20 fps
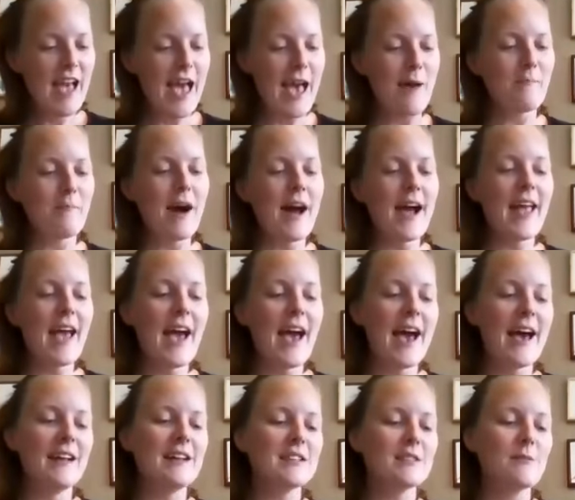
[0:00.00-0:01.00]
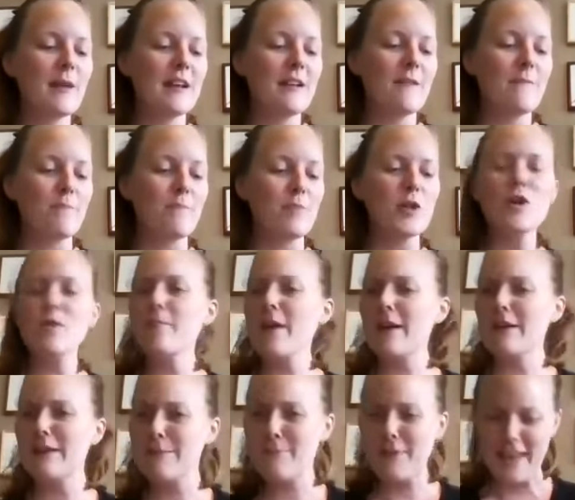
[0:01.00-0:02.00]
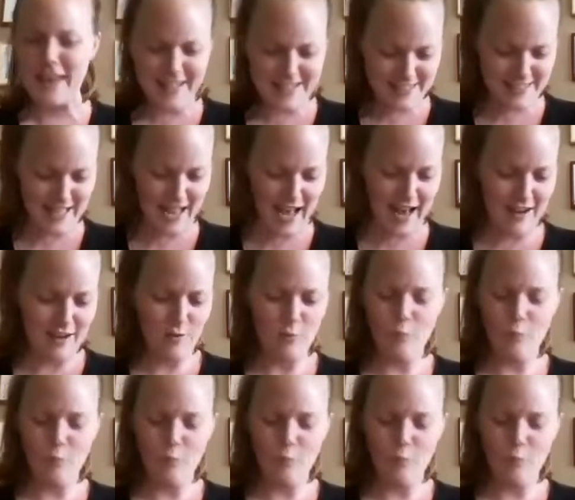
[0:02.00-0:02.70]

And my head is made of blueberry pizza.